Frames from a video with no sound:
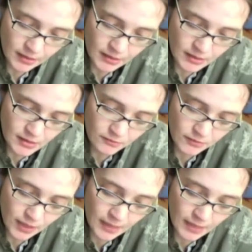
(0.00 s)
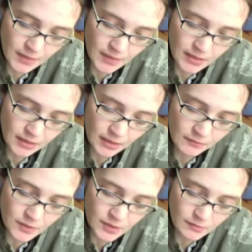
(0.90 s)
And so when I came here, that
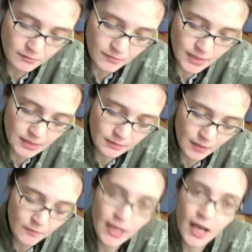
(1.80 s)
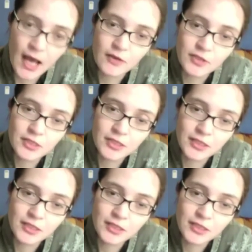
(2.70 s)
was basically my way out